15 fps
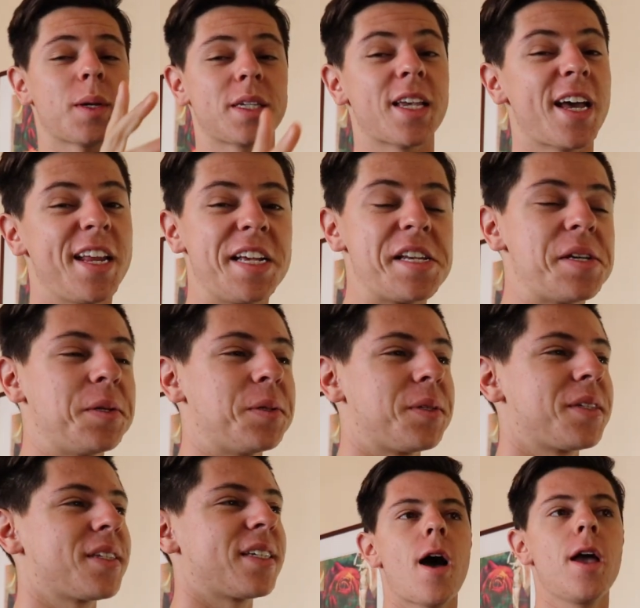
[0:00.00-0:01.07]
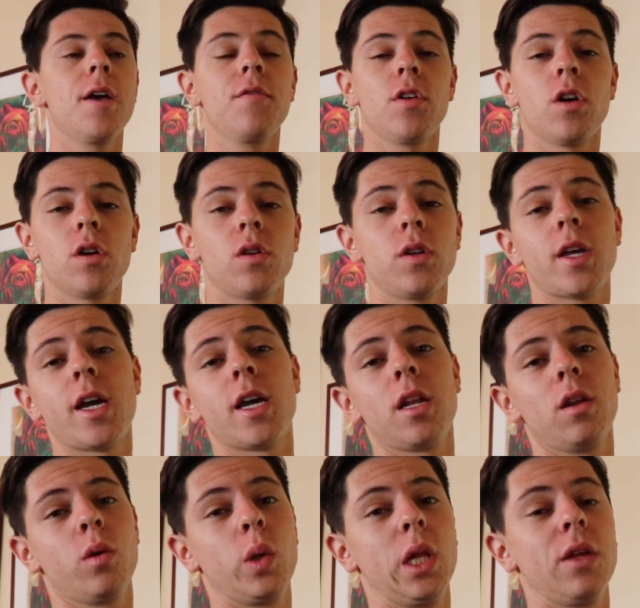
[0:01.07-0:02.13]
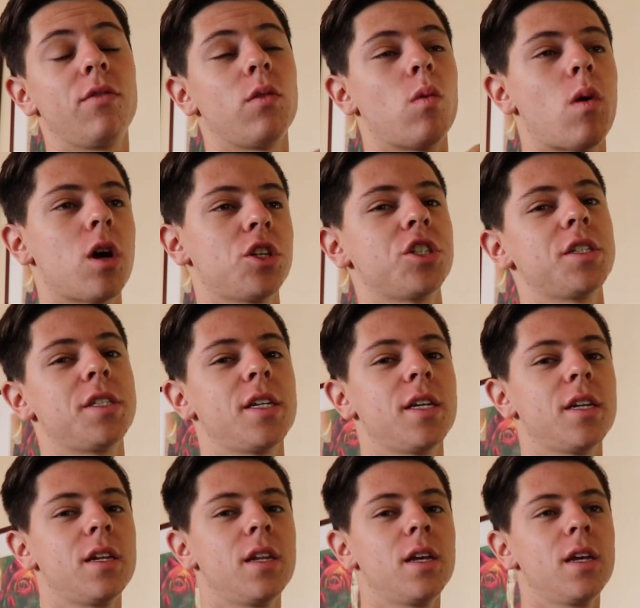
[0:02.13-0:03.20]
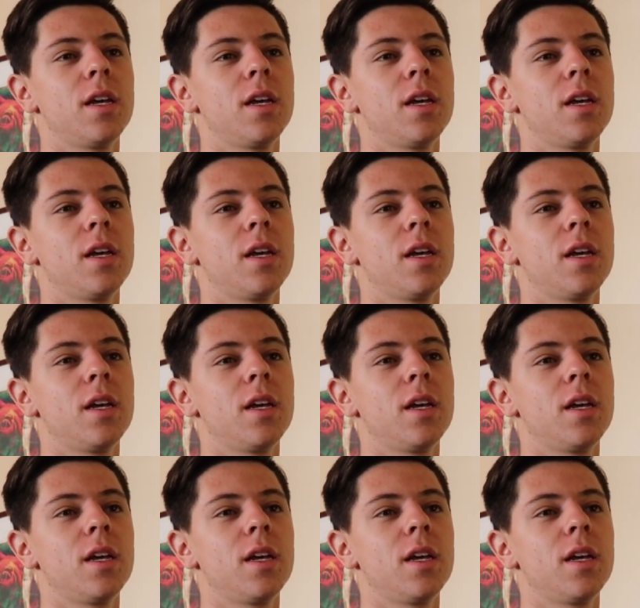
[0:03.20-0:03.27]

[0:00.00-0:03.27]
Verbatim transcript: exciting news. I have an uncle and aunt who live in Washington.